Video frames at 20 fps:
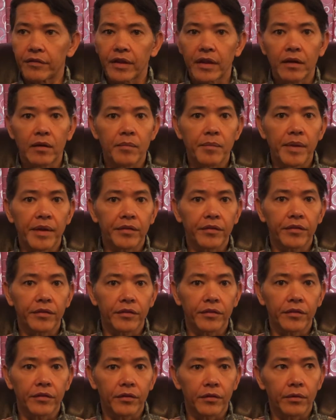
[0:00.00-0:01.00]
intermix the
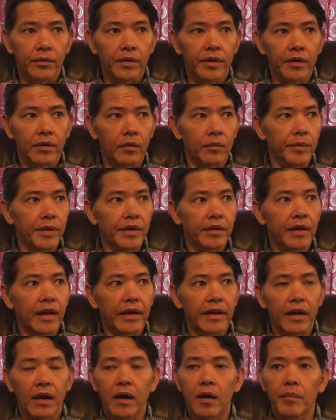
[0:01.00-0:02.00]
two, and it'll be like
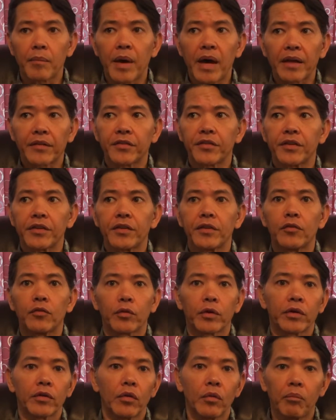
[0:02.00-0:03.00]
a hibachi
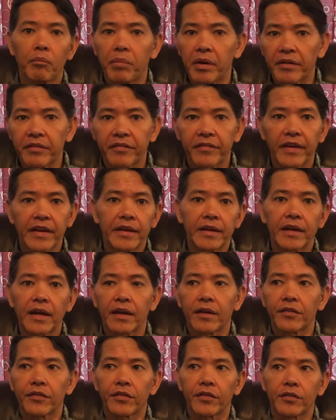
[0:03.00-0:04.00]
grill buffet kind
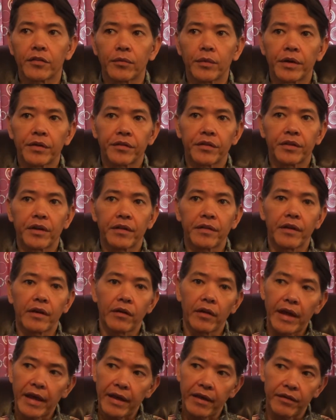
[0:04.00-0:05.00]
of situation, and they'll
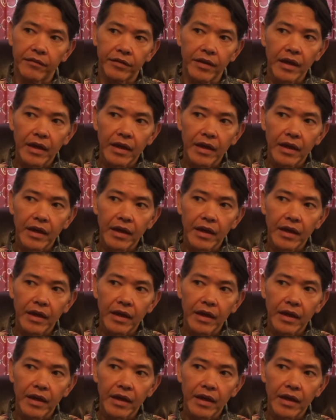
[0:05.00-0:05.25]
have